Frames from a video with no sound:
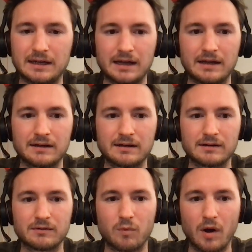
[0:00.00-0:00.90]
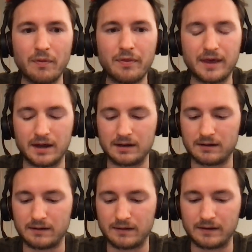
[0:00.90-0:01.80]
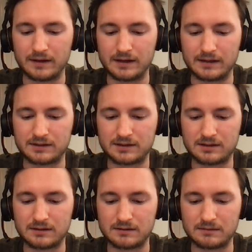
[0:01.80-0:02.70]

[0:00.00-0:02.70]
And the one thing that's,